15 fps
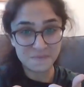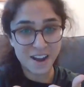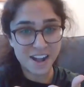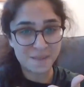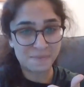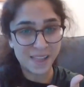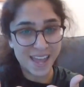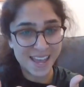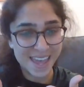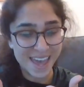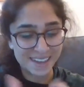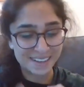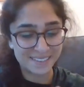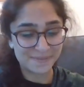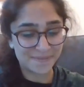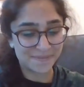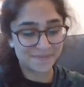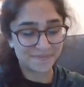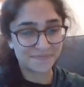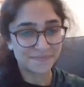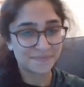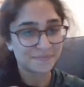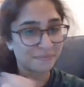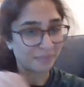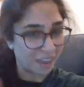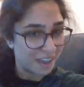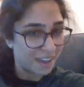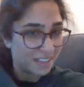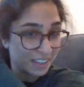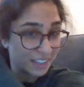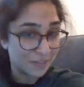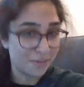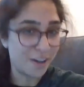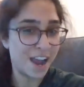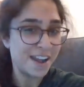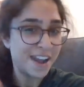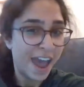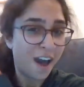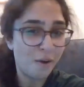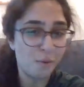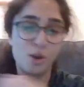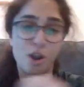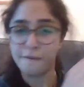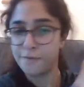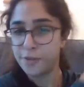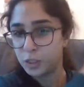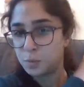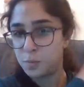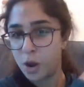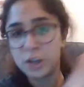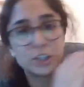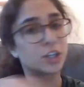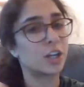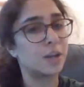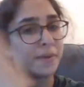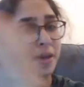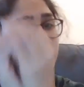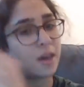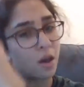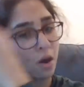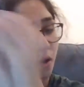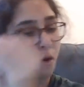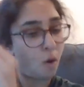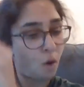Ready to play again? Let's find out what our first part's going to be.